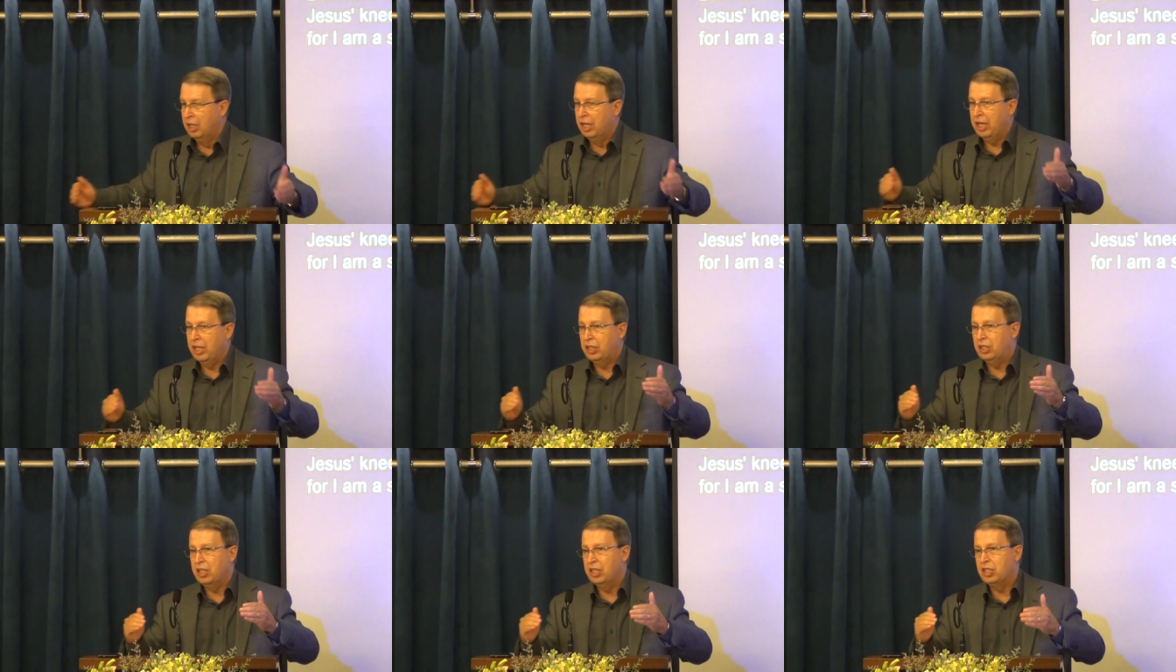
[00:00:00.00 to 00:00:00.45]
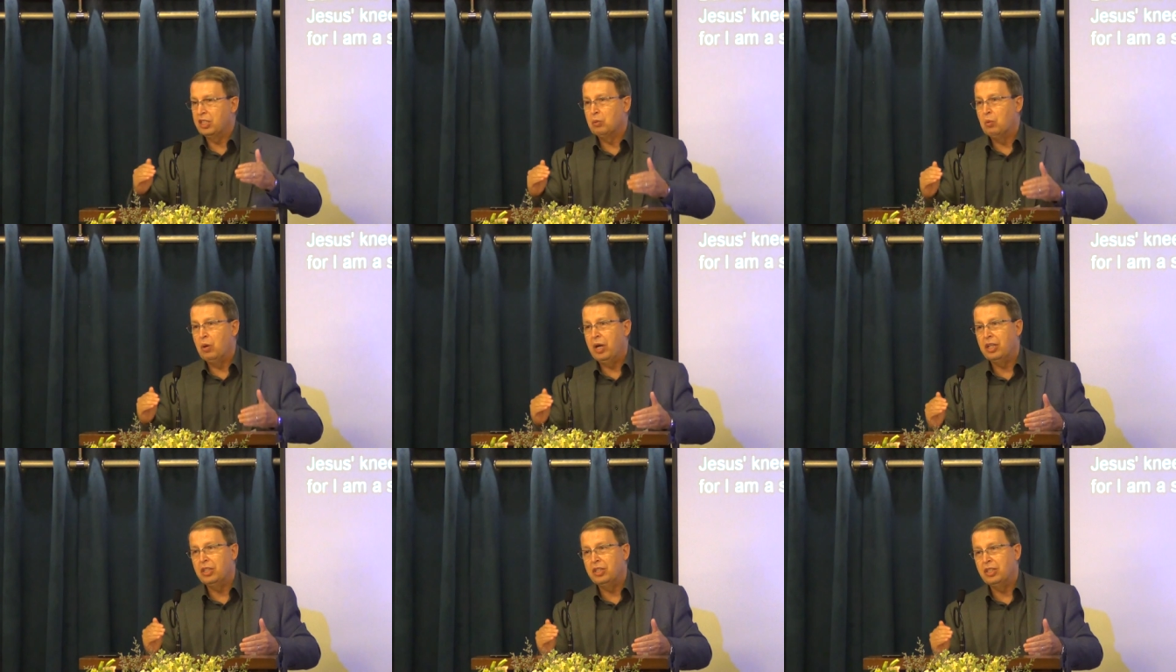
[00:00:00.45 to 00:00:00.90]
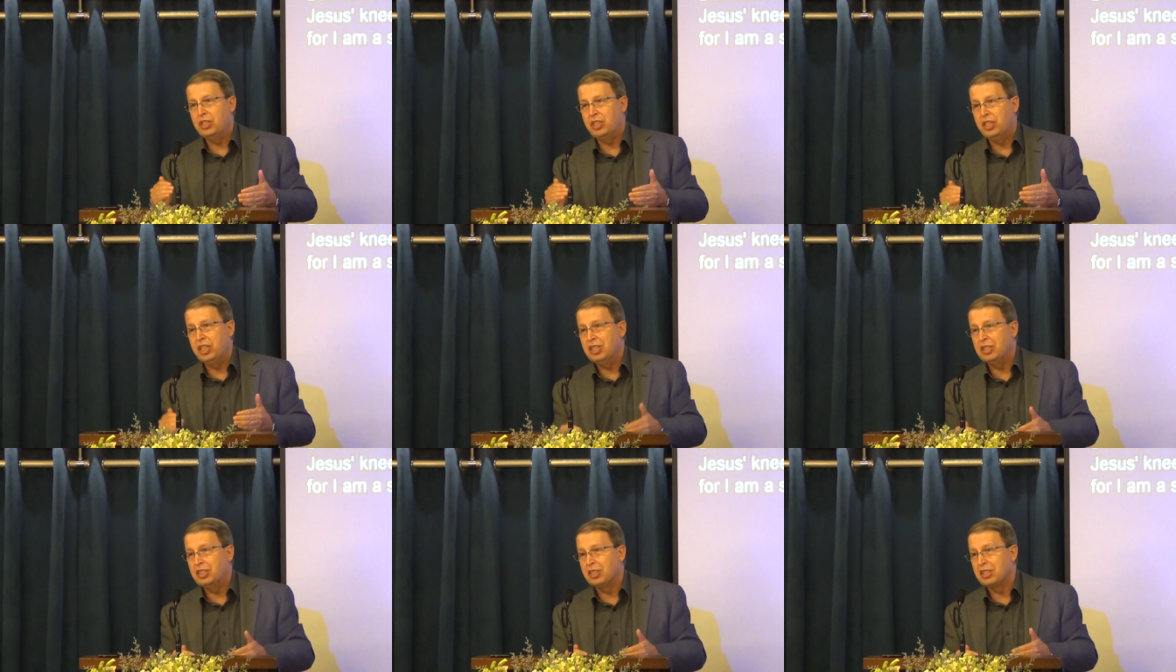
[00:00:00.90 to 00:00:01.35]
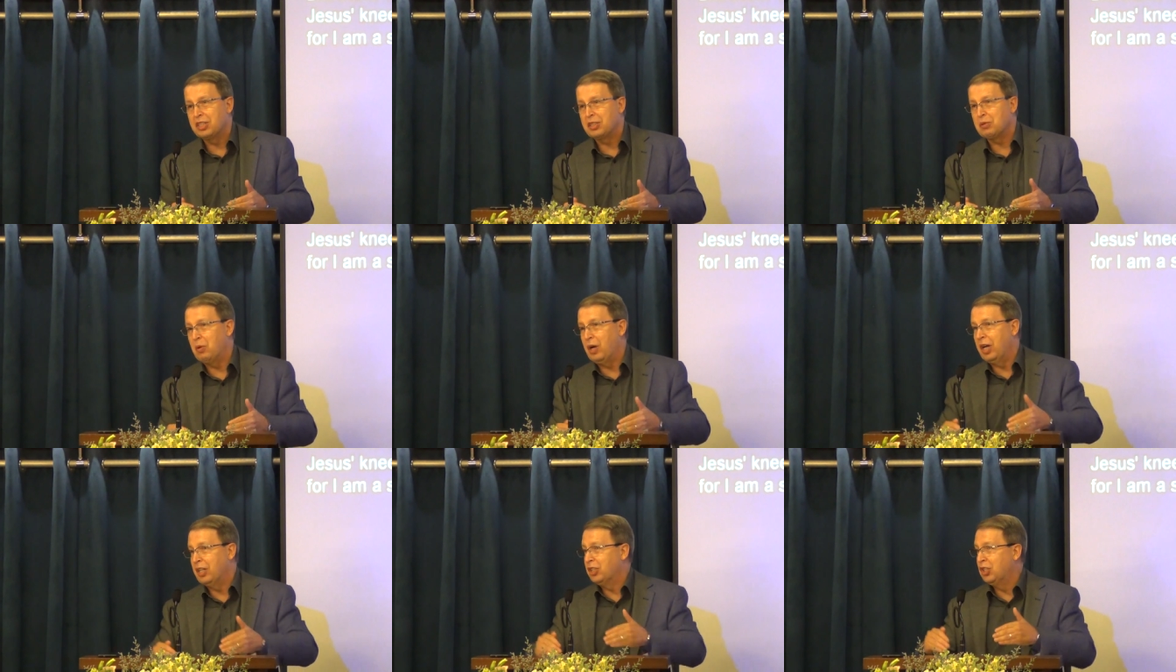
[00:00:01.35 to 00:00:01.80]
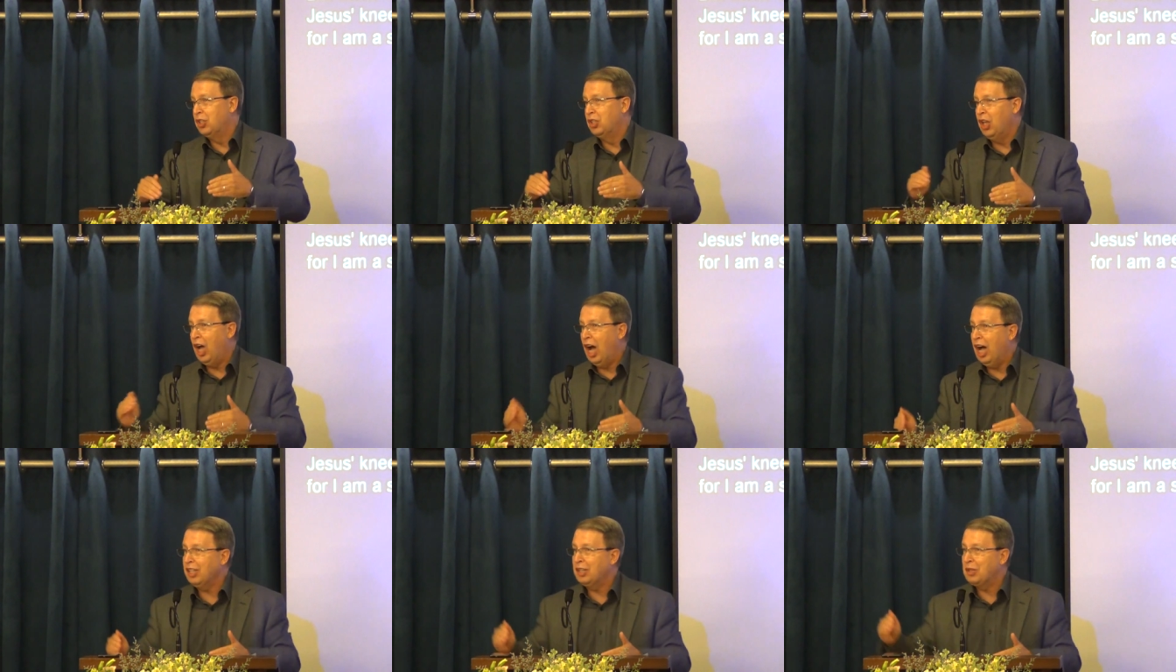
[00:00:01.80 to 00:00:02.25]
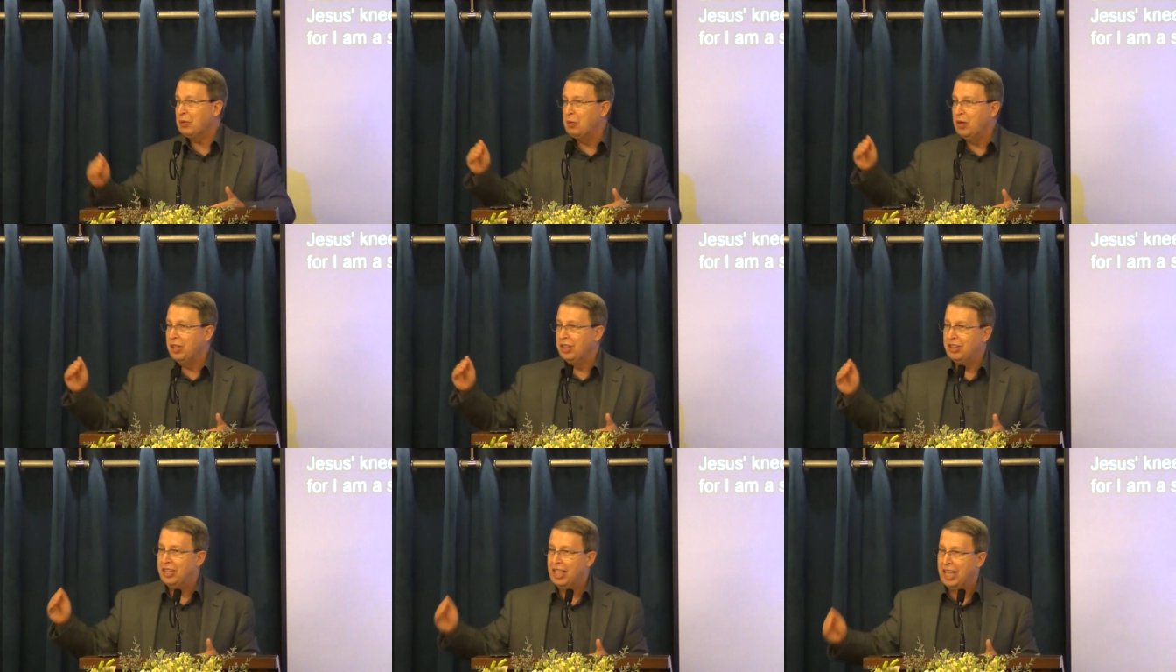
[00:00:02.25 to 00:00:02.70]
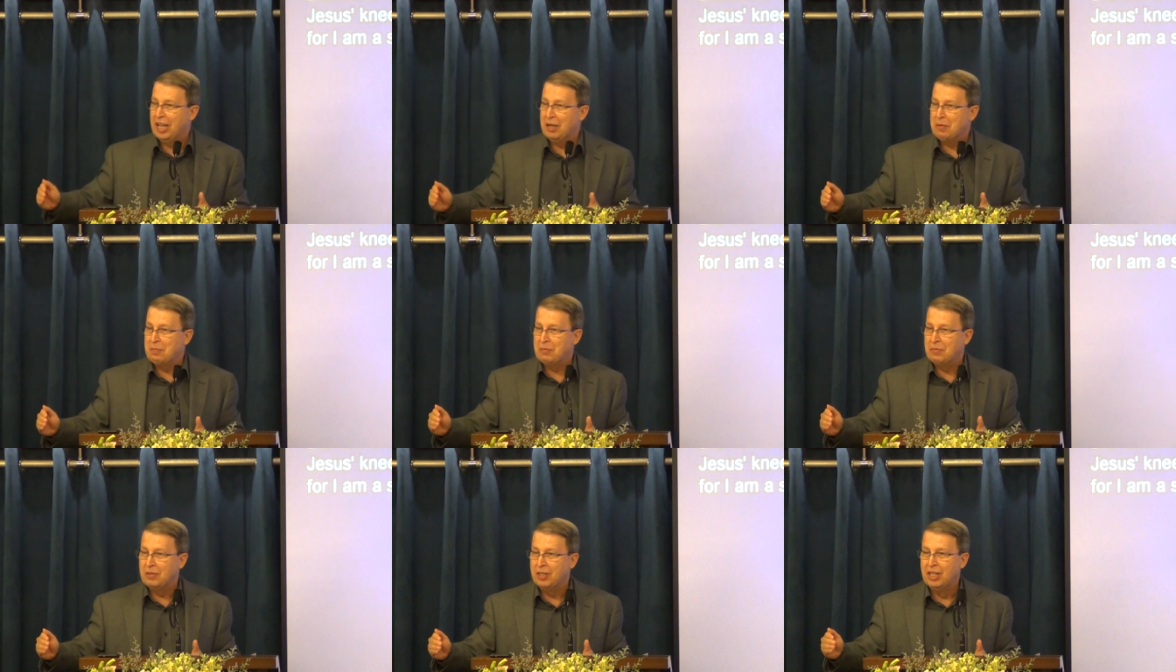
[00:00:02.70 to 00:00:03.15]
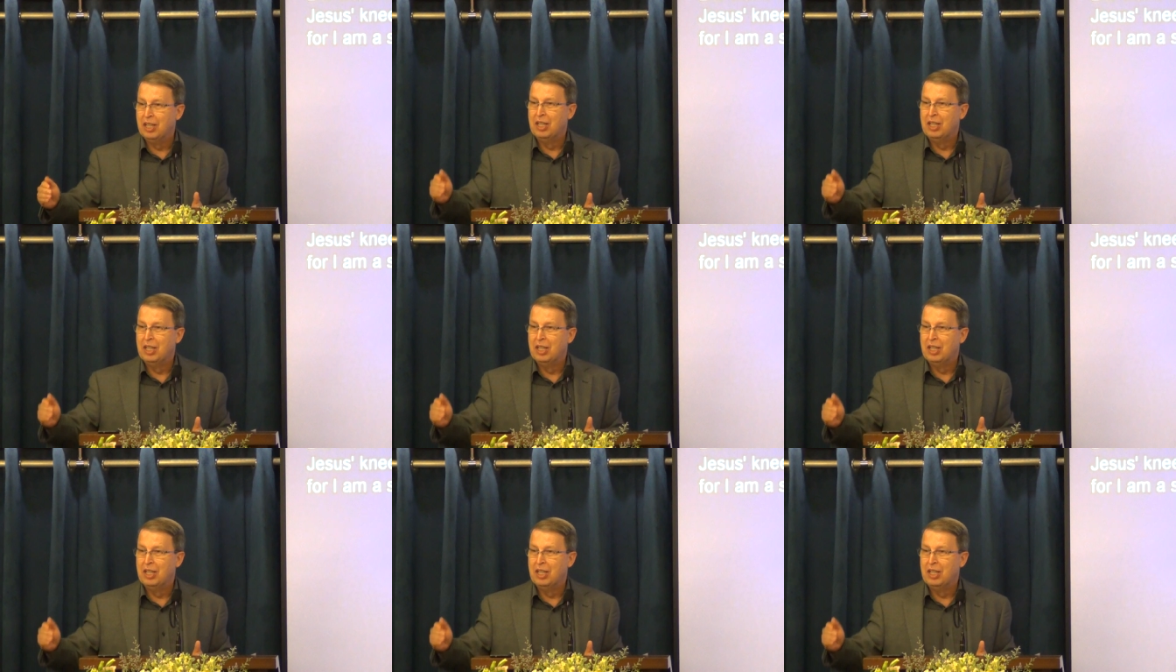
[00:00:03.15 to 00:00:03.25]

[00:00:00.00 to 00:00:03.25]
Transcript: It is when Jesus was not with them,